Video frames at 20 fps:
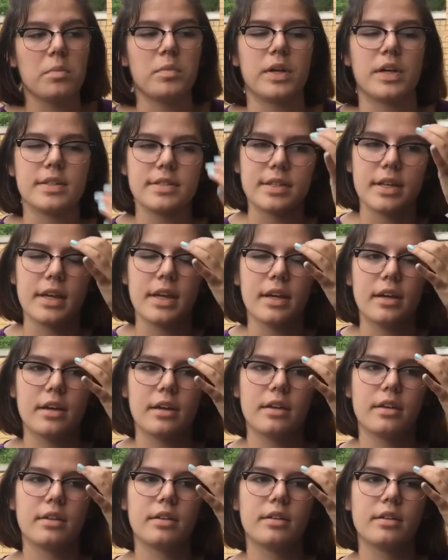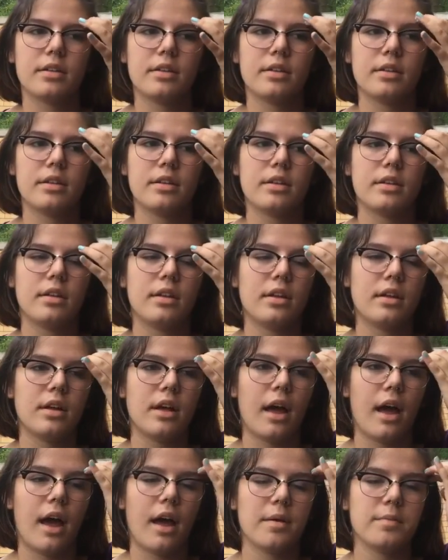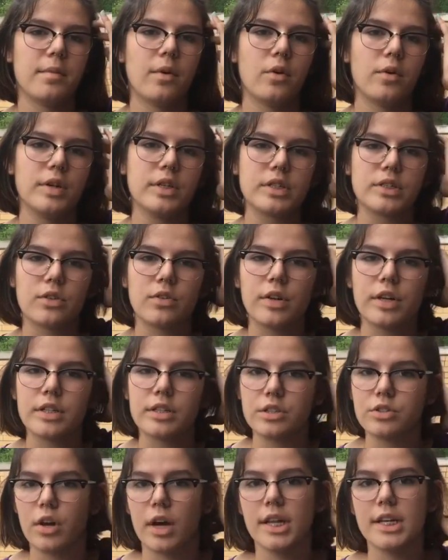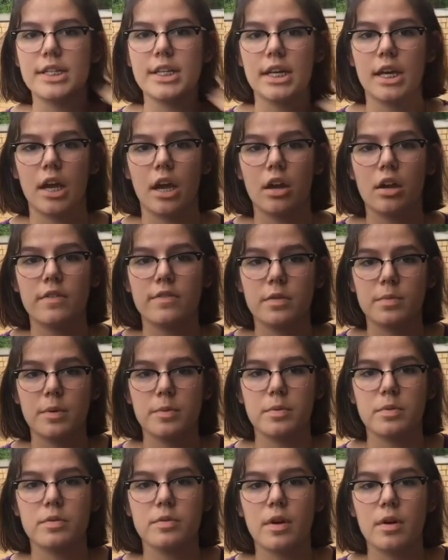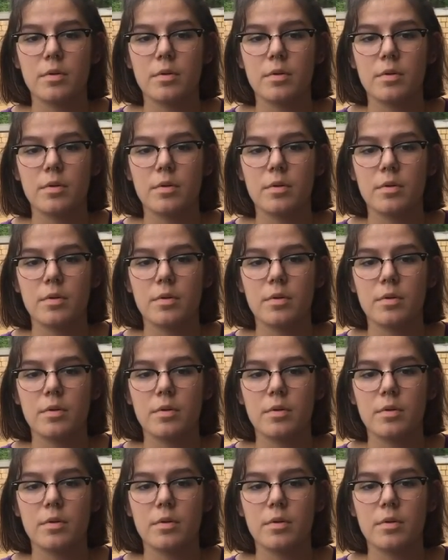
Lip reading: Because like I'm always going to try to take care of the people